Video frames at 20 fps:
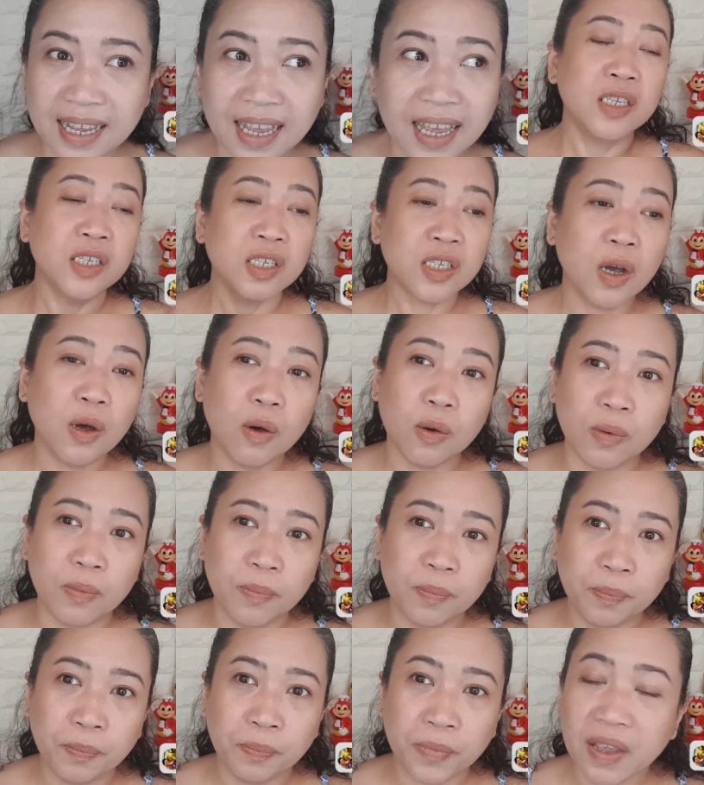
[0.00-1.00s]
So
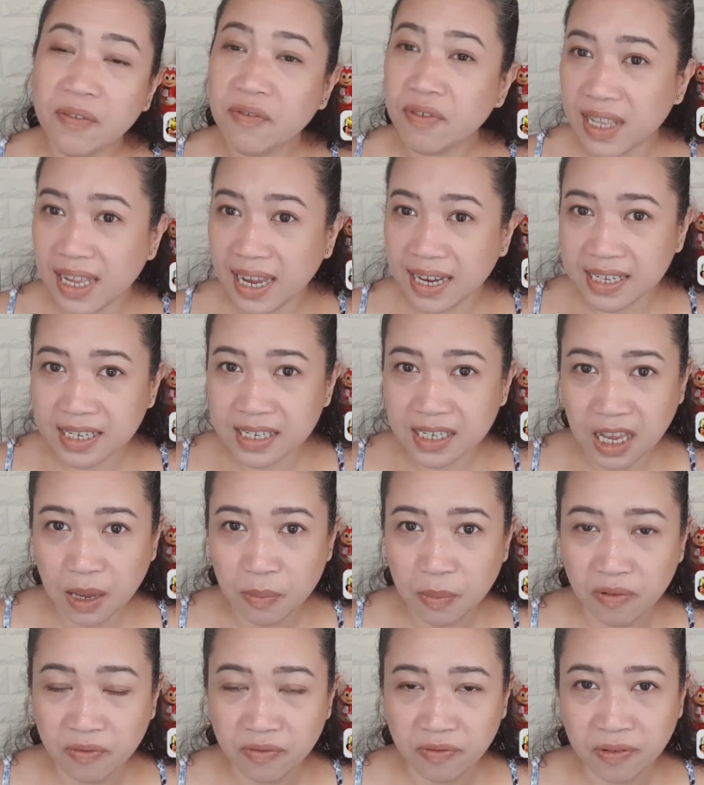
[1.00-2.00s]
if you like this type
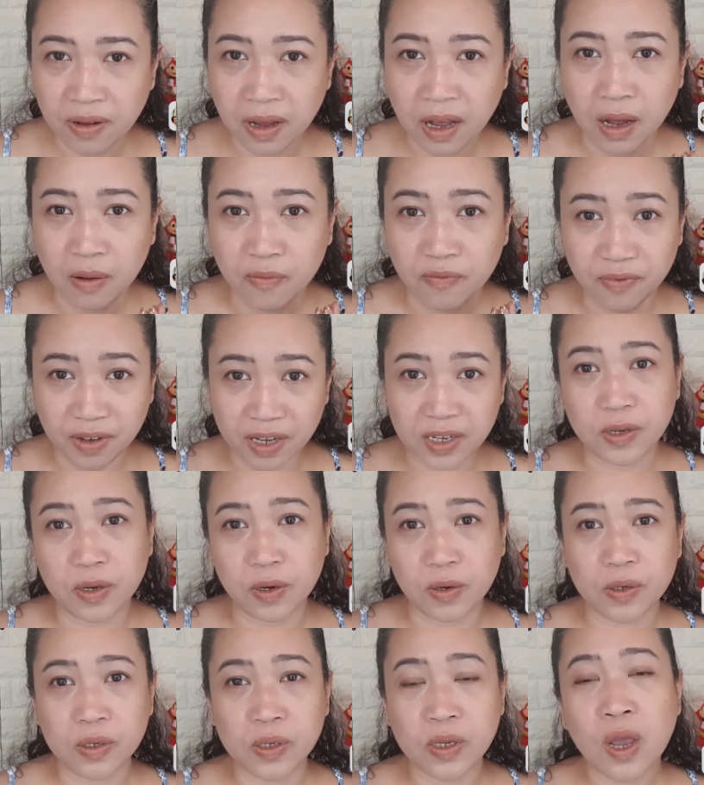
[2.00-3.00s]
of
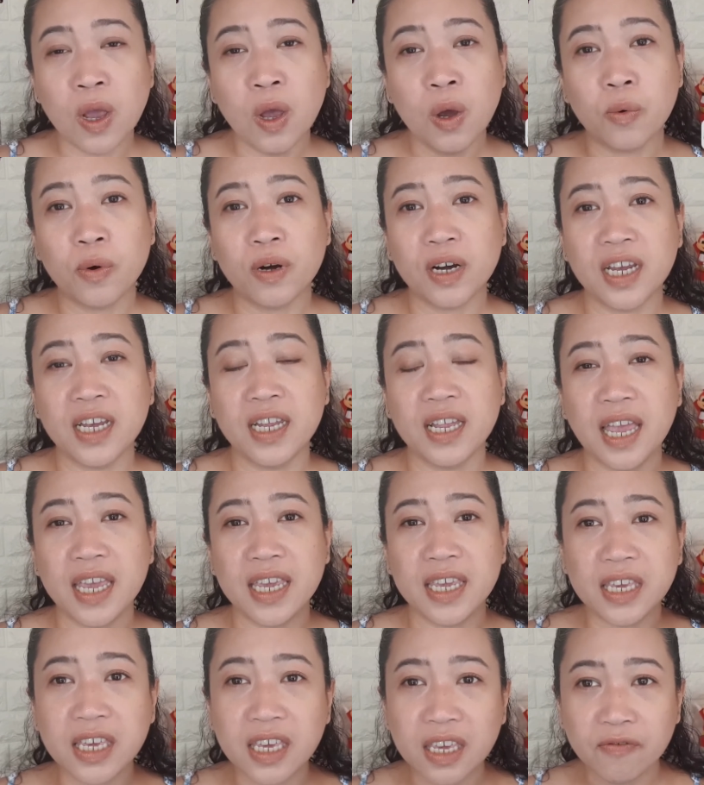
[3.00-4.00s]
videos wherein I
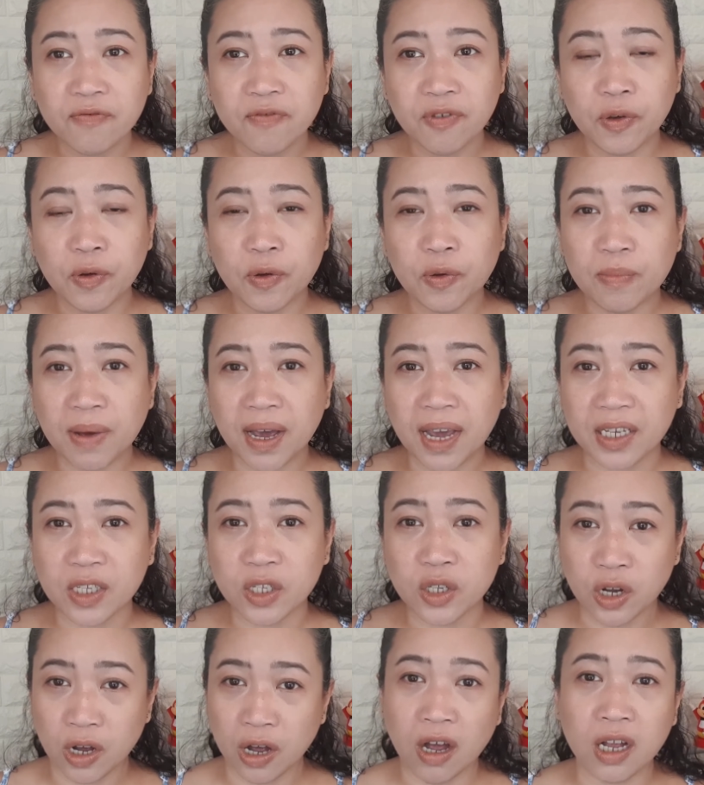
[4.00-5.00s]
give you my
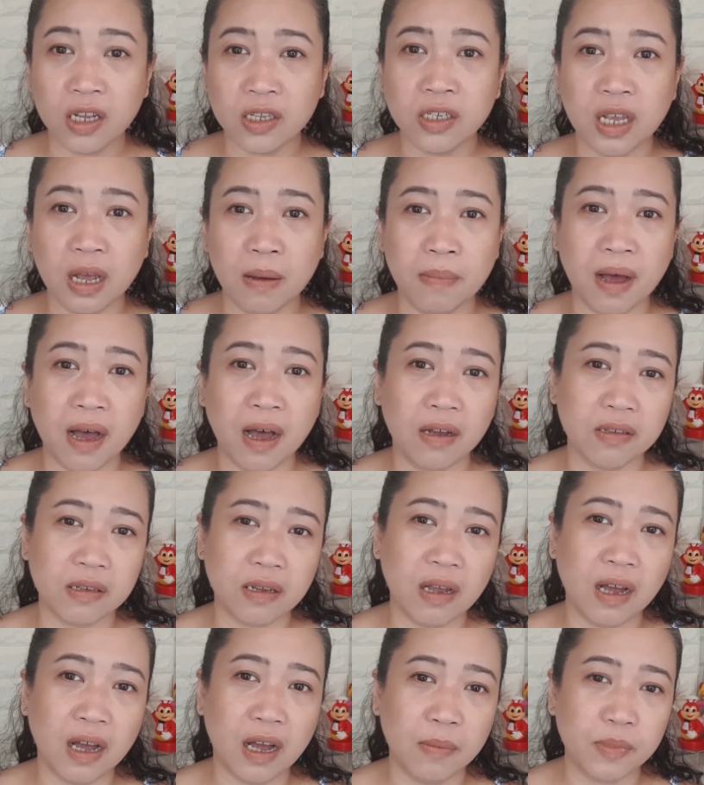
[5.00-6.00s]
thoughts about
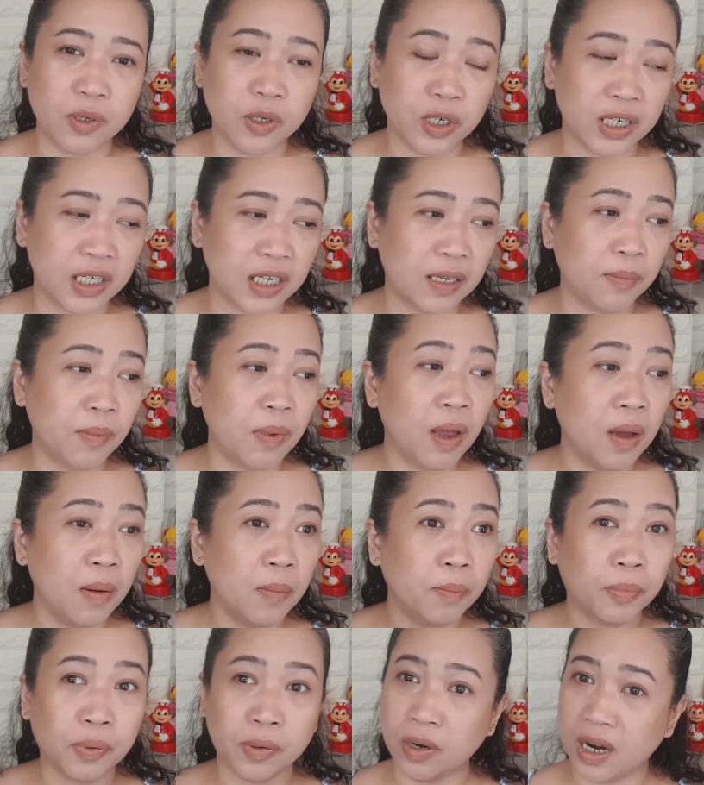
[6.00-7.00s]
certain
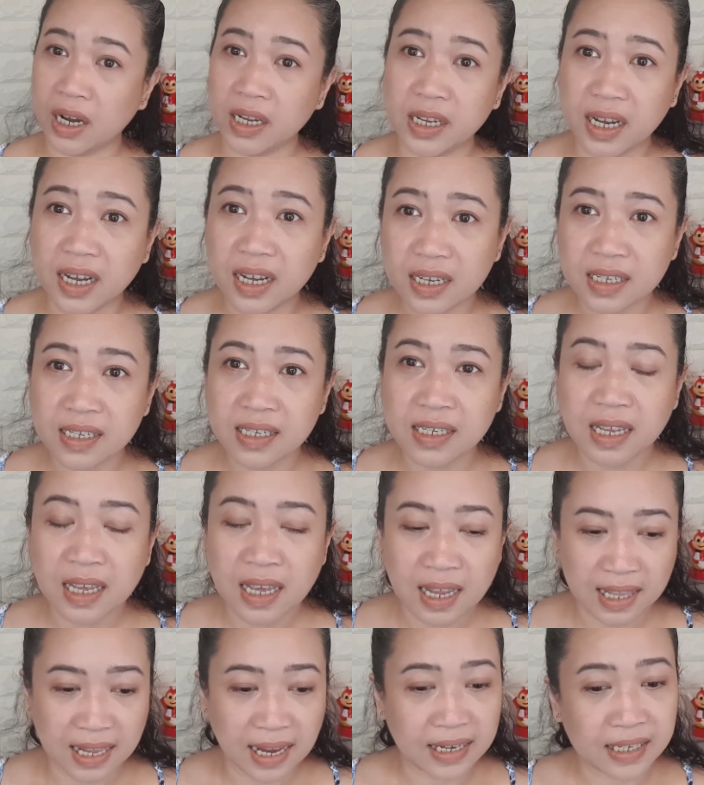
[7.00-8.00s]
products
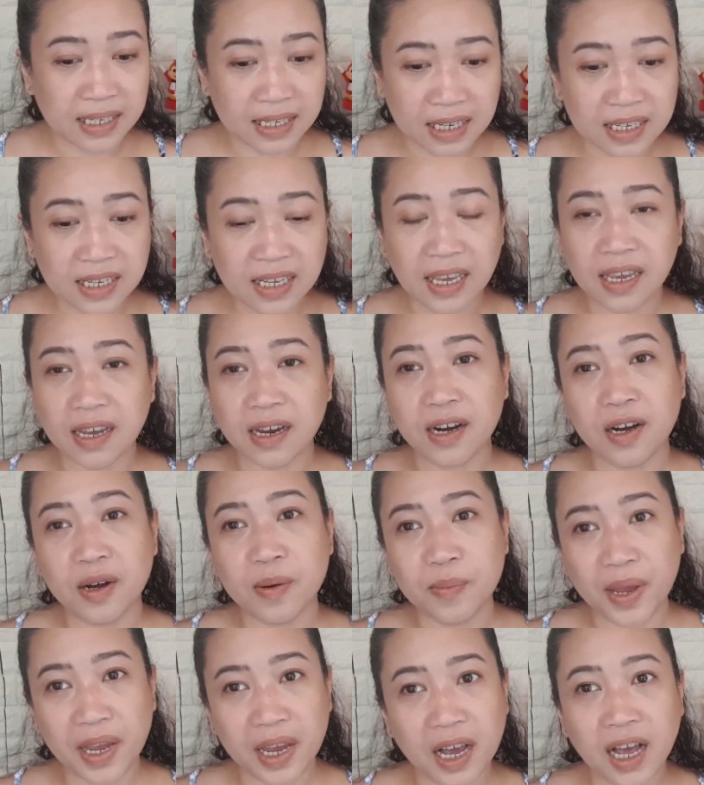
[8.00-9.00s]
like skincare,
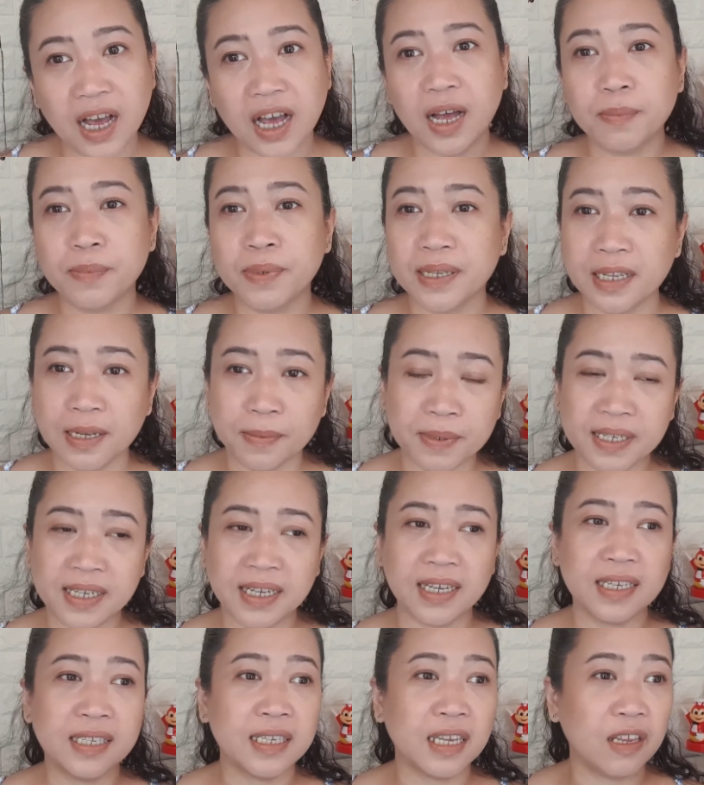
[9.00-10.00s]
makeups,
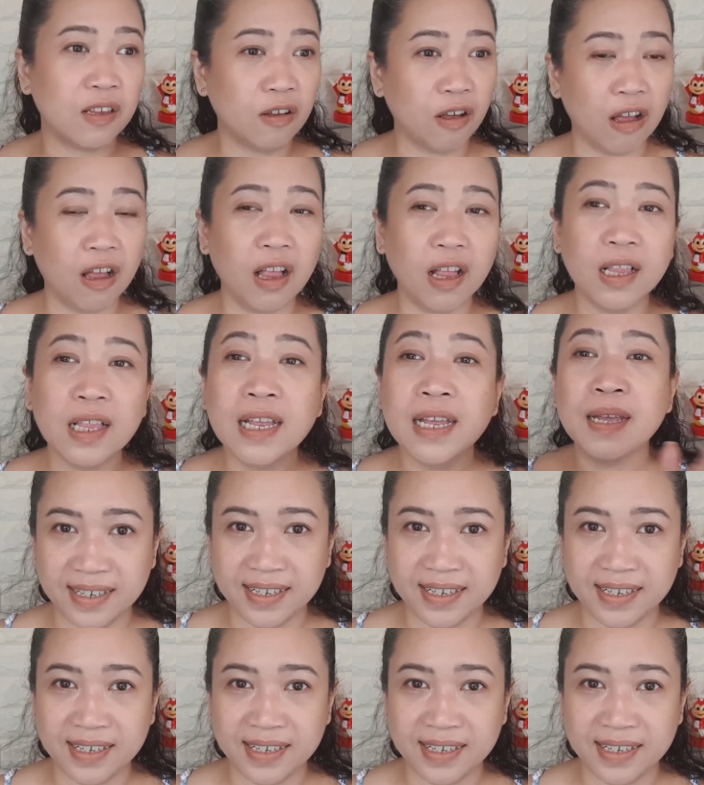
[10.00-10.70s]
lipsticks, and all,